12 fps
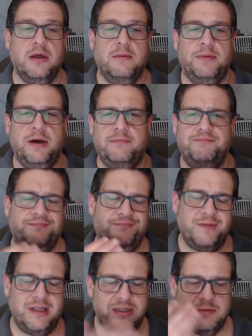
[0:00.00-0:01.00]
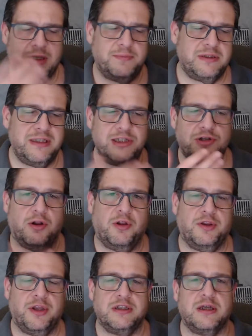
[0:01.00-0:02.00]
but sometimes it's easier to
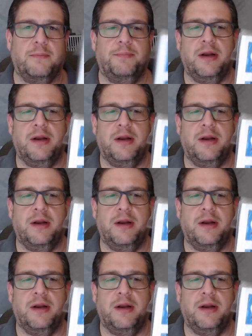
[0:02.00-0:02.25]
look things up.